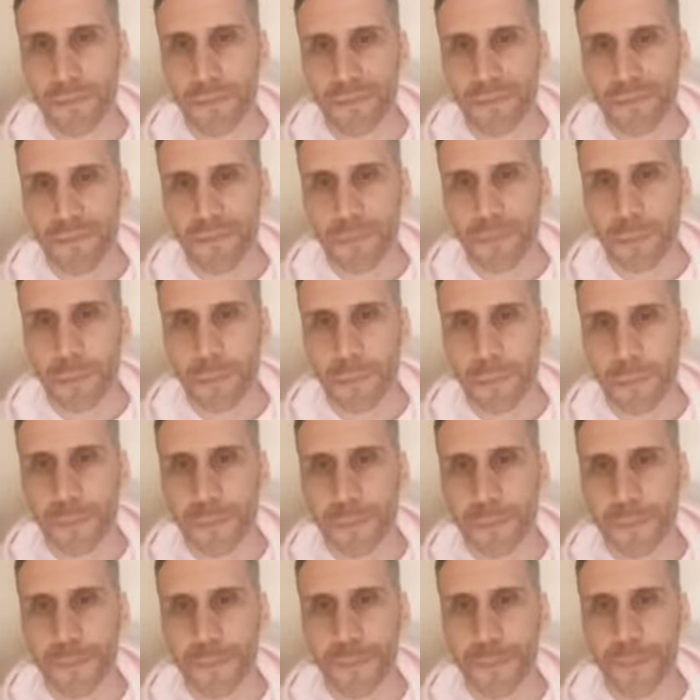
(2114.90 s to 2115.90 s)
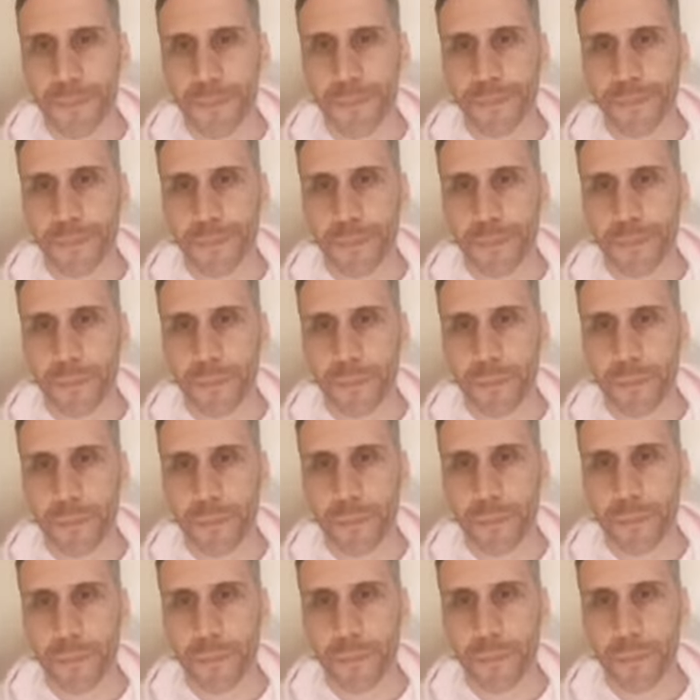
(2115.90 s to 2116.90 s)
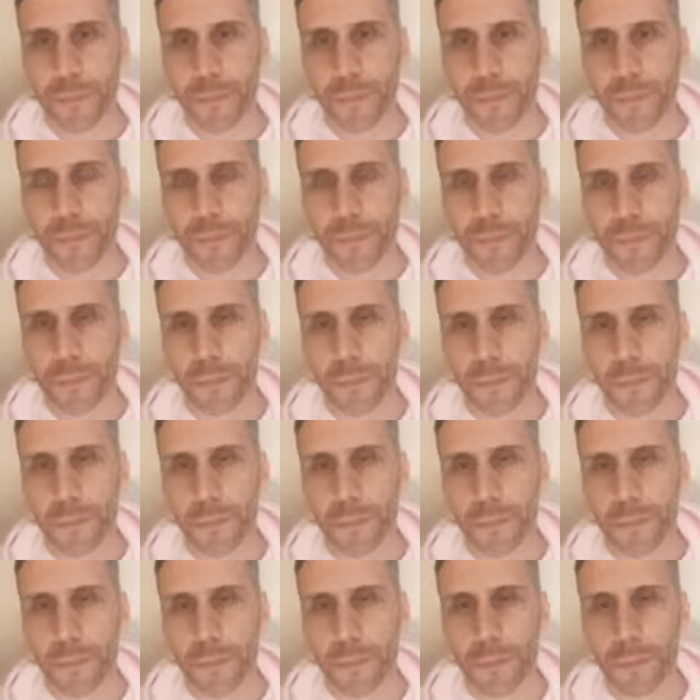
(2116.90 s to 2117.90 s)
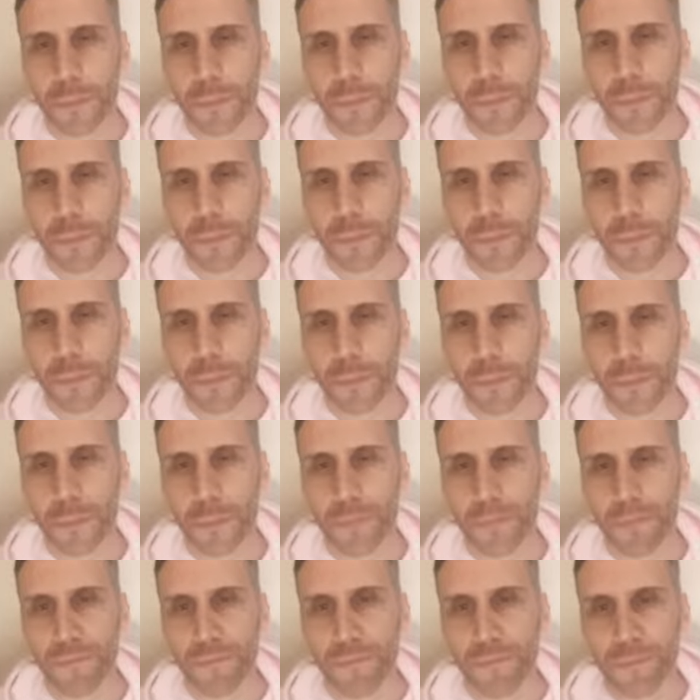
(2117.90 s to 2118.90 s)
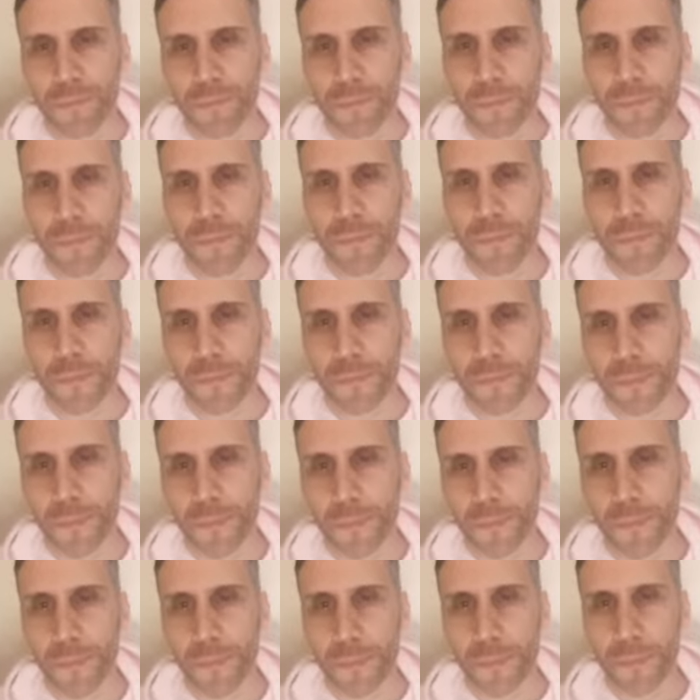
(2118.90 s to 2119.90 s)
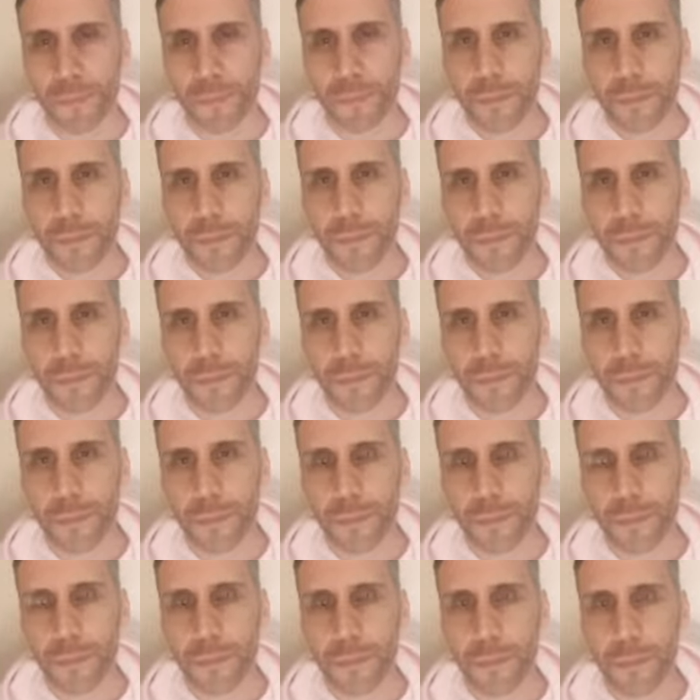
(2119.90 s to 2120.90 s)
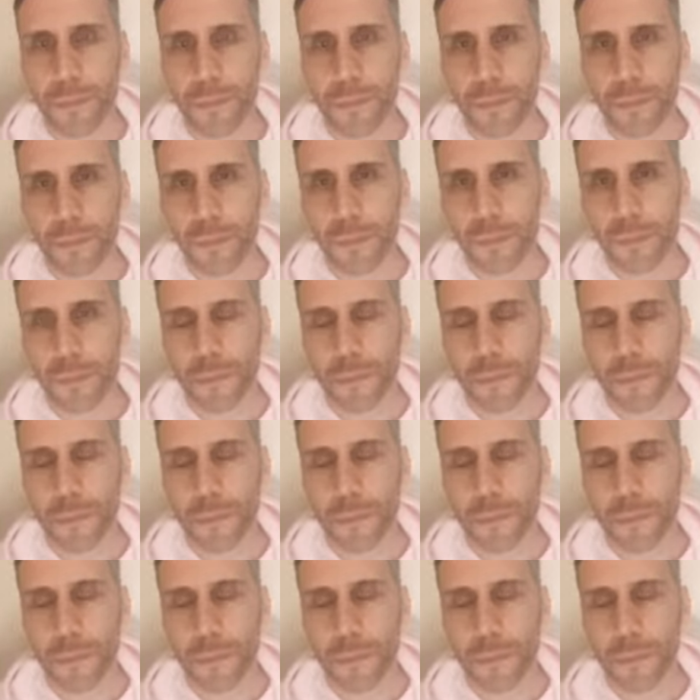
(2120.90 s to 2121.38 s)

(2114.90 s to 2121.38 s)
[no speech]